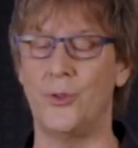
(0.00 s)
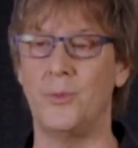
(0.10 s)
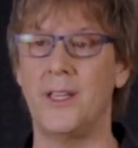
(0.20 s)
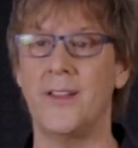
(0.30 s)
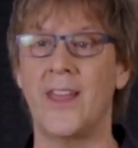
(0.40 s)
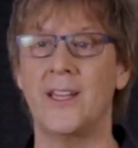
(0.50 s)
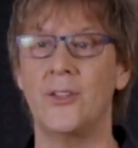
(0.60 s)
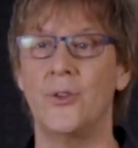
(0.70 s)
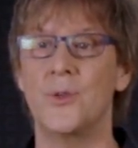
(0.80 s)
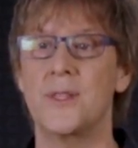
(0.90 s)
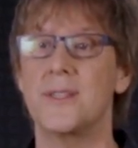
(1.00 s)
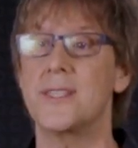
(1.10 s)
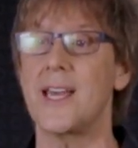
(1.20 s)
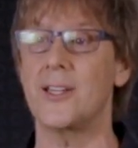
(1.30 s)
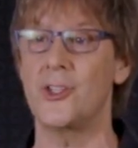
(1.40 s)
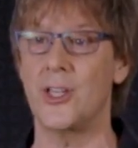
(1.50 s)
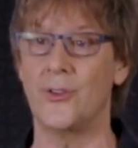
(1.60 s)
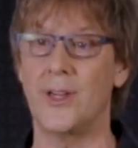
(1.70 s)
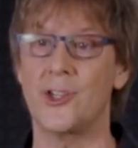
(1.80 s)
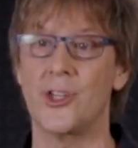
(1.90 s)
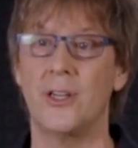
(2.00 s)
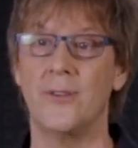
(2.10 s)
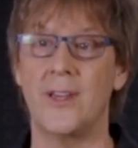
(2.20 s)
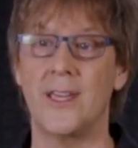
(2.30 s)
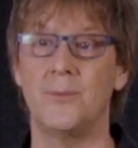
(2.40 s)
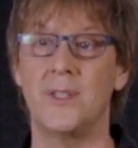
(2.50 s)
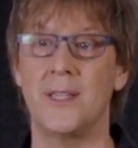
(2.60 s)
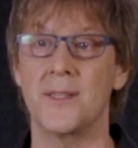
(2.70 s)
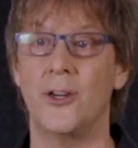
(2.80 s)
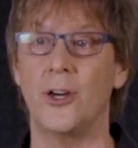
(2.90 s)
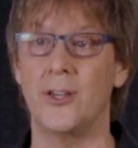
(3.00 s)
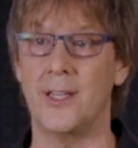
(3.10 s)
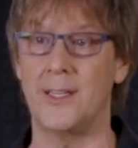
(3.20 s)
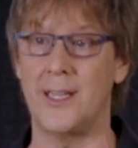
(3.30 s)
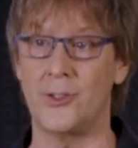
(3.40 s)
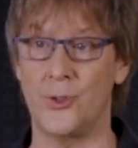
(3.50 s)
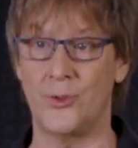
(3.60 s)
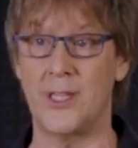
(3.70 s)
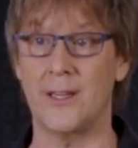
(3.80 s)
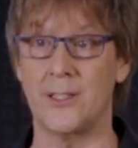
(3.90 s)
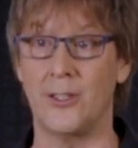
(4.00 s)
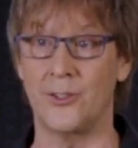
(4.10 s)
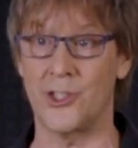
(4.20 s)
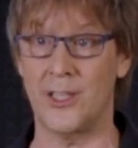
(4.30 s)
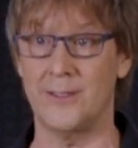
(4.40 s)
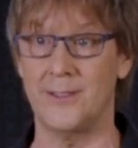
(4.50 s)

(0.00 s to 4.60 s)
meaning that it used the second generation of AMD's RDNA 2 technology.